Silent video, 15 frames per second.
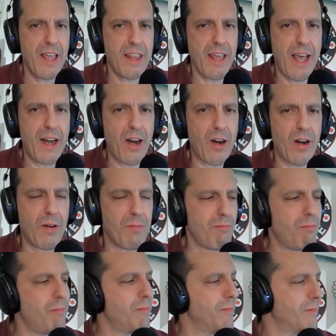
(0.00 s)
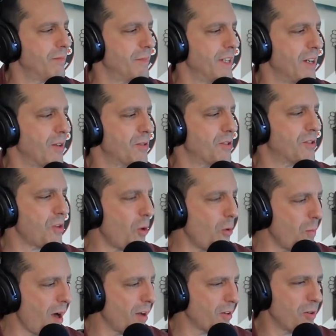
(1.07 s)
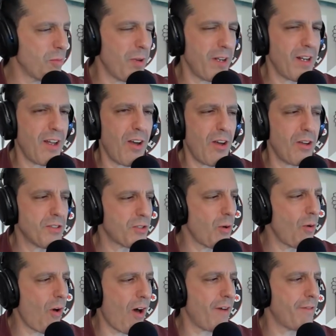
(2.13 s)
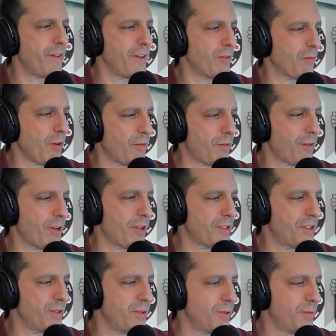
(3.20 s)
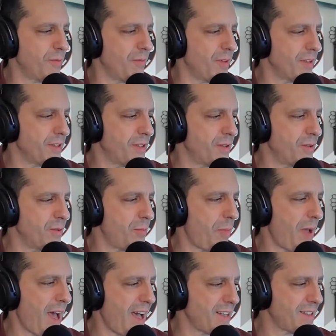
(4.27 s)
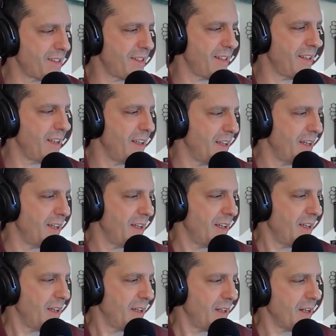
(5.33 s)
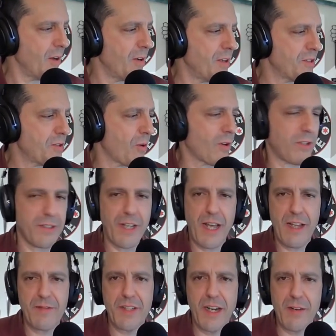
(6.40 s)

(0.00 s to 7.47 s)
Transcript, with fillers: that are, you know, so modern, but so often refer to past, you know, historical knives. And I